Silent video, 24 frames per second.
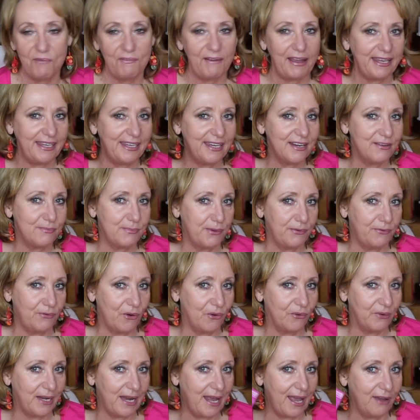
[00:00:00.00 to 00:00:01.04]
if I can get a
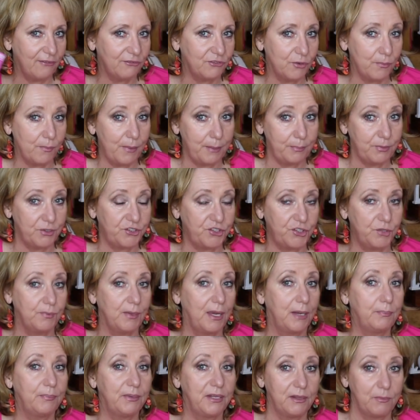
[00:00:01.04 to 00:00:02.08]
before and after maybe she
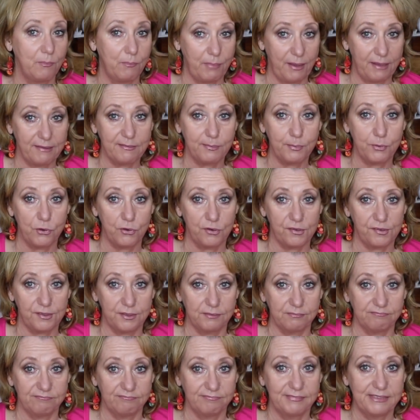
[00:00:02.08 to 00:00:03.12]
might be the best
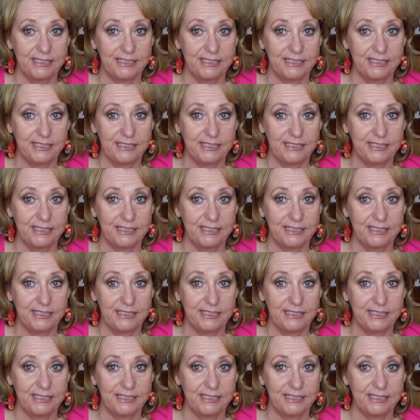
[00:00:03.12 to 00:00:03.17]
person